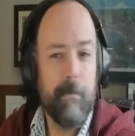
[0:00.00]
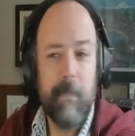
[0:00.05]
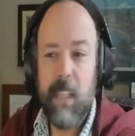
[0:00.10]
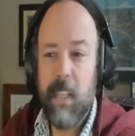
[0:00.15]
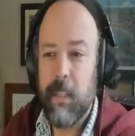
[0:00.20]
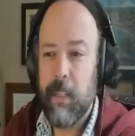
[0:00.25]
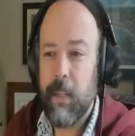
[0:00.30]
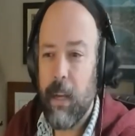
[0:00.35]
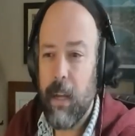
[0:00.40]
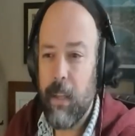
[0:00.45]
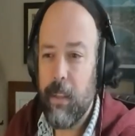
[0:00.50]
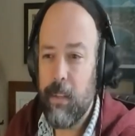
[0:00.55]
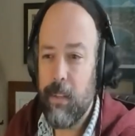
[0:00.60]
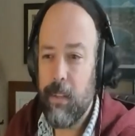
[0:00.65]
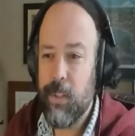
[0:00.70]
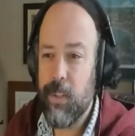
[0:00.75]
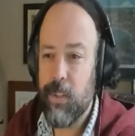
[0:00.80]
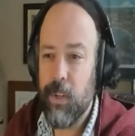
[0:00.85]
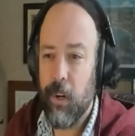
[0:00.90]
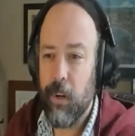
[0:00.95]
the guy that's
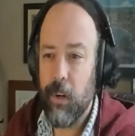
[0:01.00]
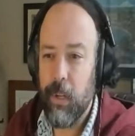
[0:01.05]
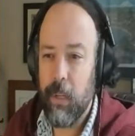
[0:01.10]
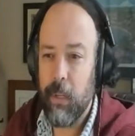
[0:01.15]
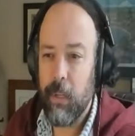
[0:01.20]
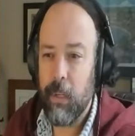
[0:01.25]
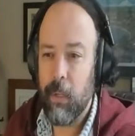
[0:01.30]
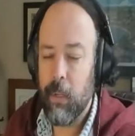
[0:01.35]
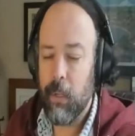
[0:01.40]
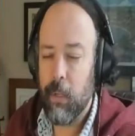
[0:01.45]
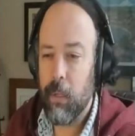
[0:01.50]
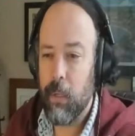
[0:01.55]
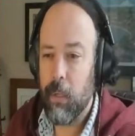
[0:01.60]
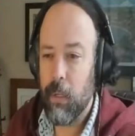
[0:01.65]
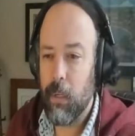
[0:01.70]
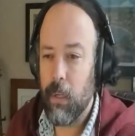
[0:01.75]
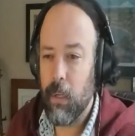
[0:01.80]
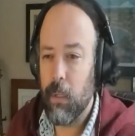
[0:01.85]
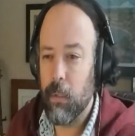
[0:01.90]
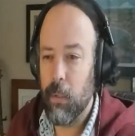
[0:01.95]
starting
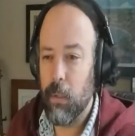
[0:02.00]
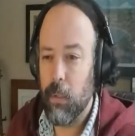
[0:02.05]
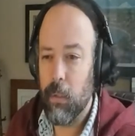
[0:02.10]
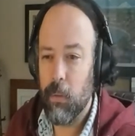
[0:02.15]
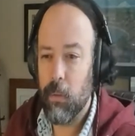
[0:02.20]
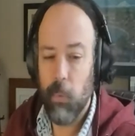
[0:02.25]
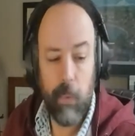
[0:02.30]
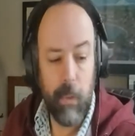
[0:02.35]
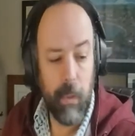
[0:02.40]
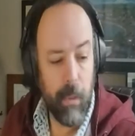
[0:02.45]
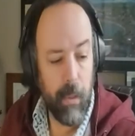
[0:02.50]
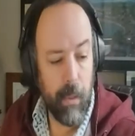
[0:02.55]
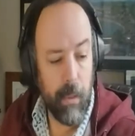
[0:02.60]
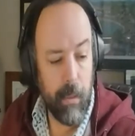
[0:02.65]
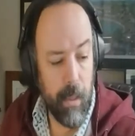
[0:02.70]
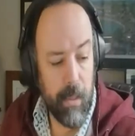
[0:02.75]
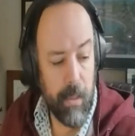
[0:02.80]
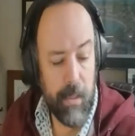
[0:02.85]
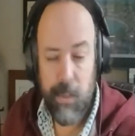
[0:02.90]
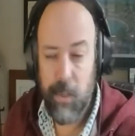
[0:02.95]

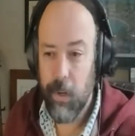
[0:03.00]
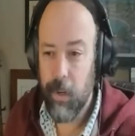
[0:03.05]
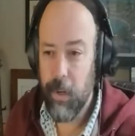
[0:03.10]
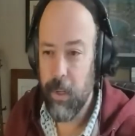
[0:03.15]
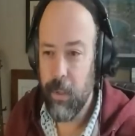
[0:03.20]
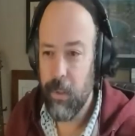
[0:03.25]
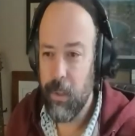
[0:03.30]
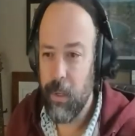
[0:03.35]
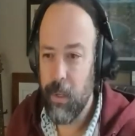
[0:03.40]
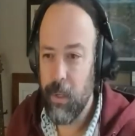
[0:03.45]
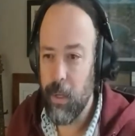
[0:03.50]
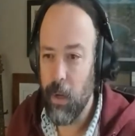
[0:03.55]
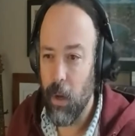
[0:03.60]
he's starting the